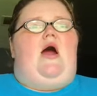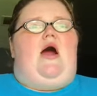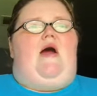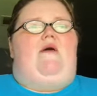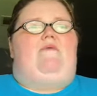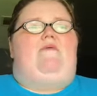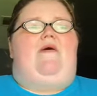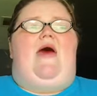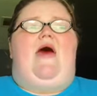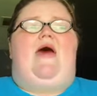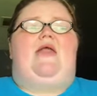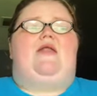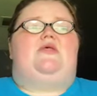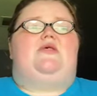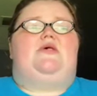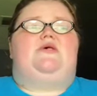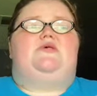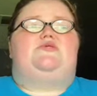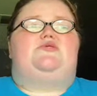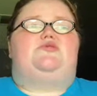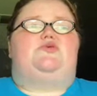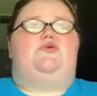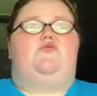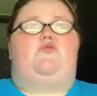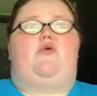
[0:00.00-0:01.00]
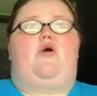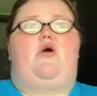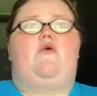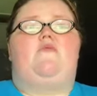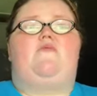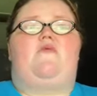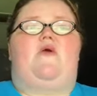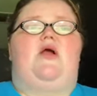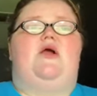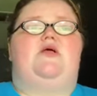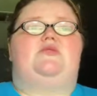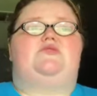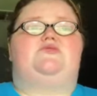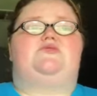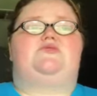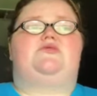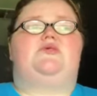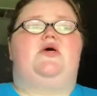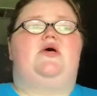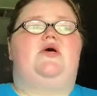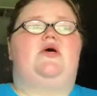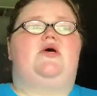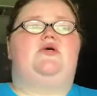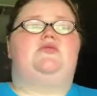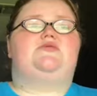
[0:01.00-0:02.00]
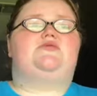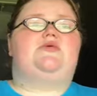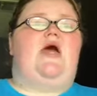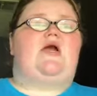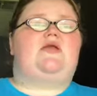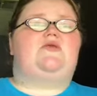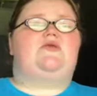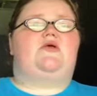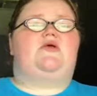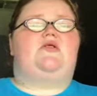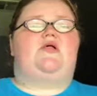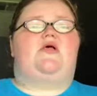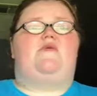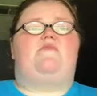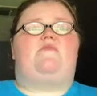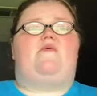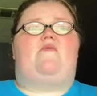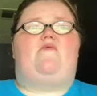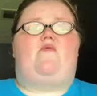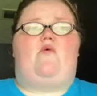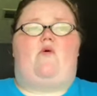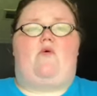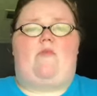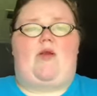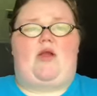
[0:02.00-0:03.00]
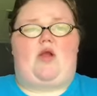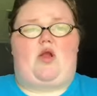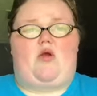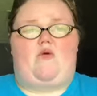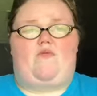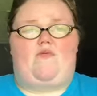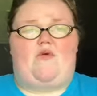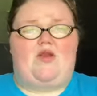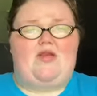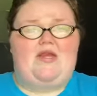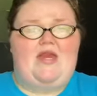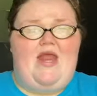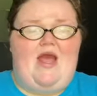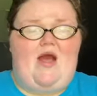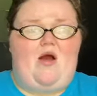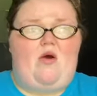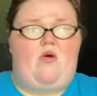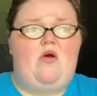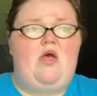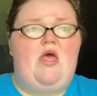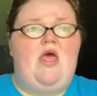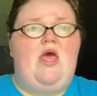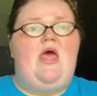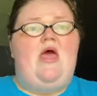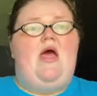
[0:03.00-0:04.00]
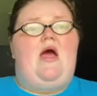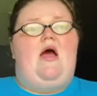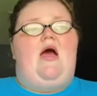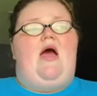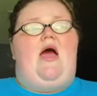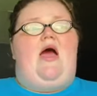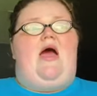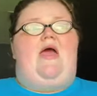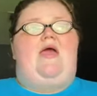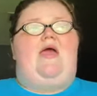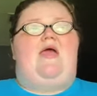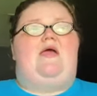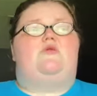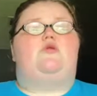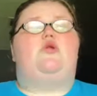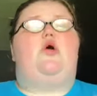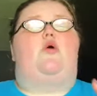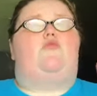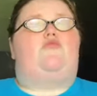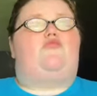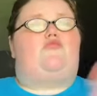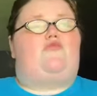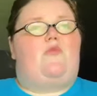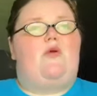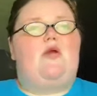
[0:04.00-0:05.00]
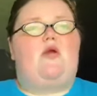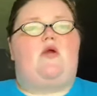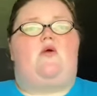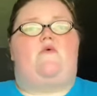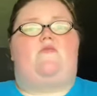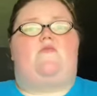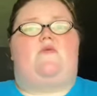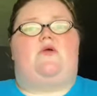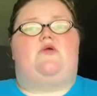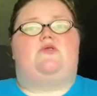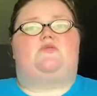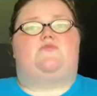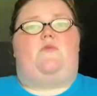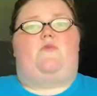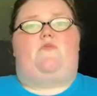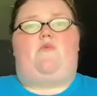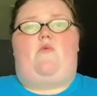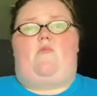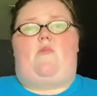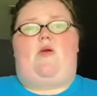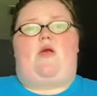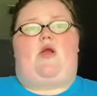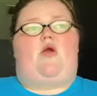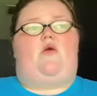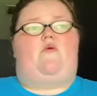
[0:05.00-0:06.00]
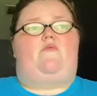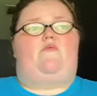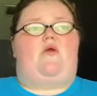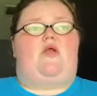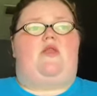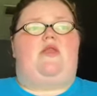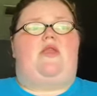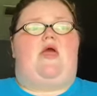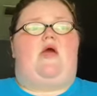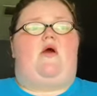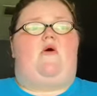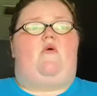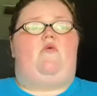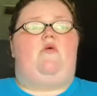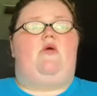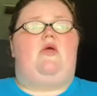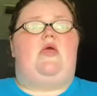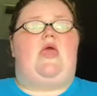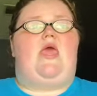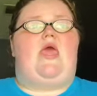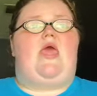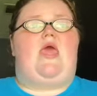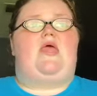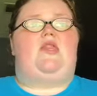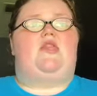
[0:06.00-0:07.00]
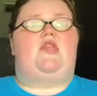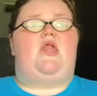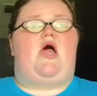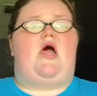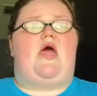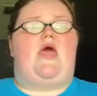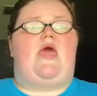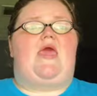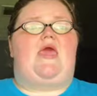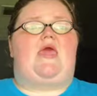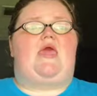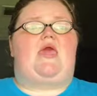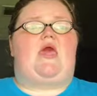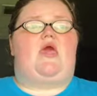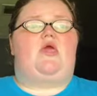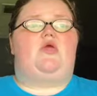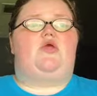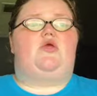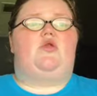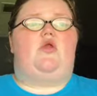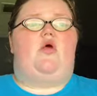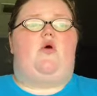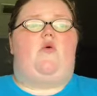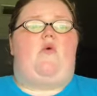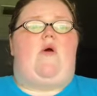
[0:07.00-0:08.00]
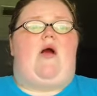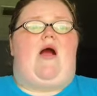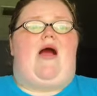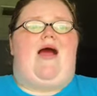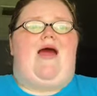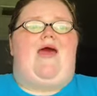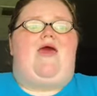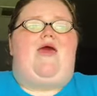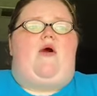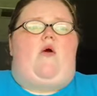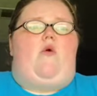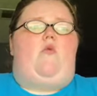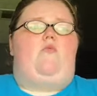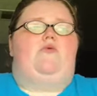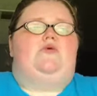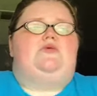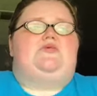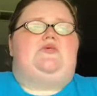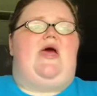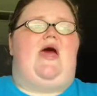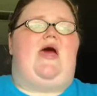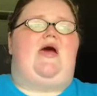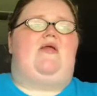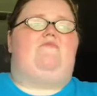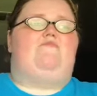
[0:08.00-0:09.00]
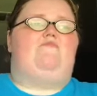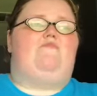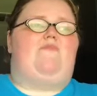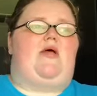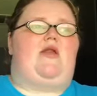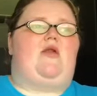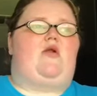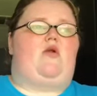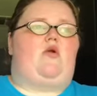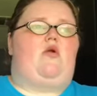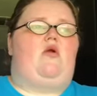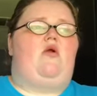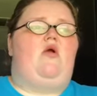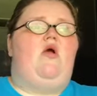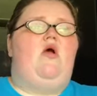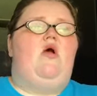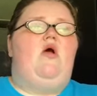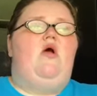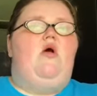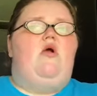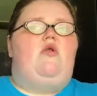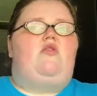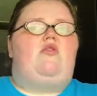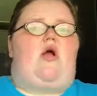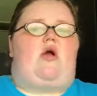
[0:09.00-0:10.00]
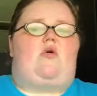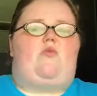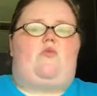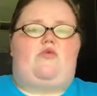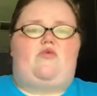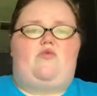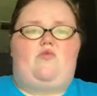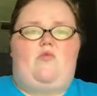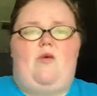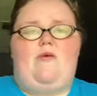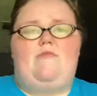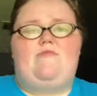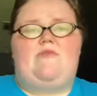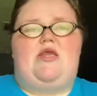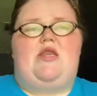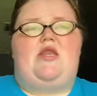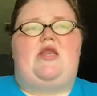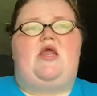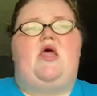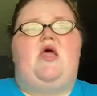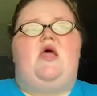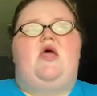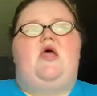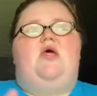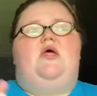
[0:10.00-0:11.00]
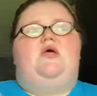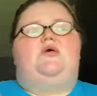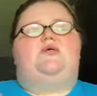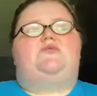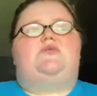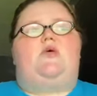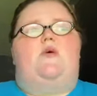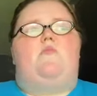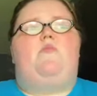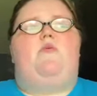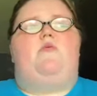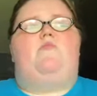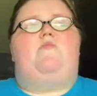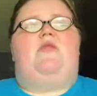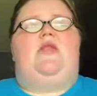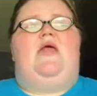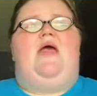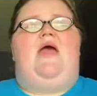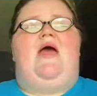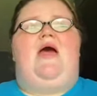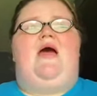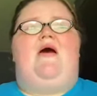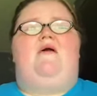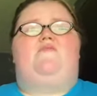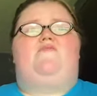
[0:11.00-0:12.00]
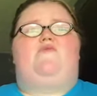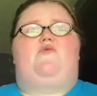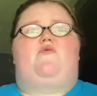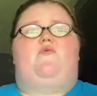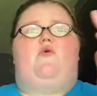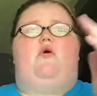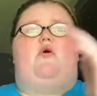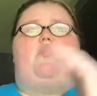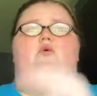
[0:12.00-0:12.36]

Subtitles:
I've had at least two girlfriends technically before my girlfriend now. Three girlfriends before my girlfriend now. And like, you know, I always had better luck with women. Some women have their